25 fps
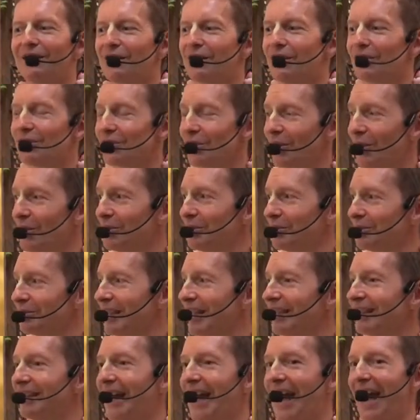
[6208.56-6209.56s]
So
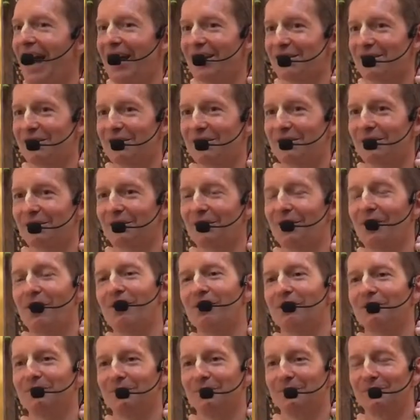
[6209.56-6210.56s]
then they asked,
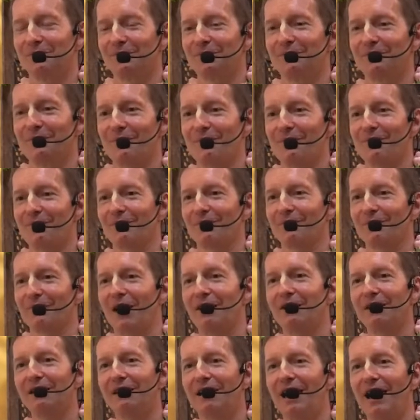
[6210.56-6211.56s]
oh,
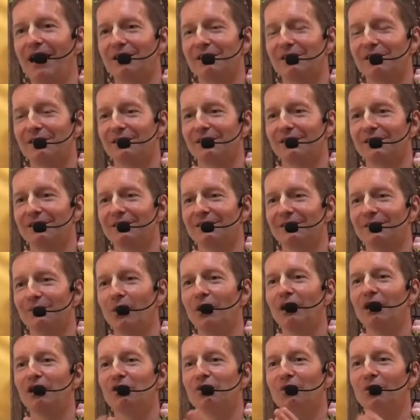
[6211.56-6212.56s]
Haridas,
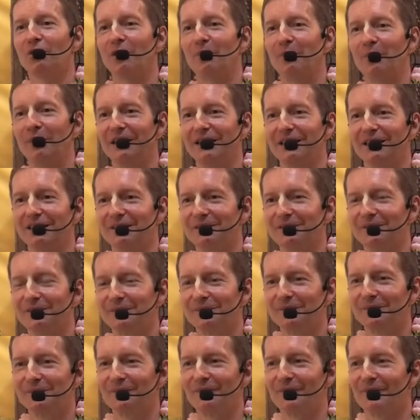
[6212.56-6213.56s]
what is your opinion?
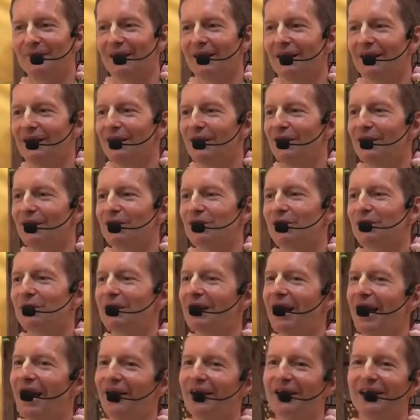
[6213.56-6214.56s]

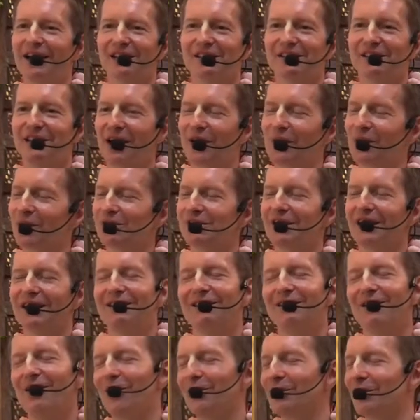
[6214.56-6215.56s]
Srila Haridas Thakur said,
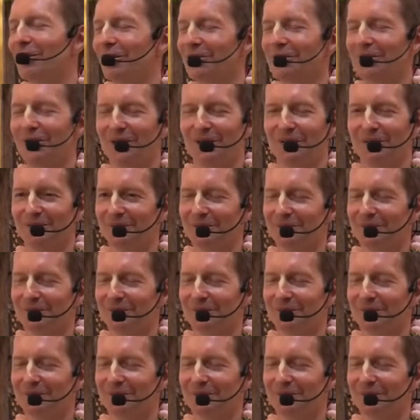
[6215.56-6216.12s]
no, no, no.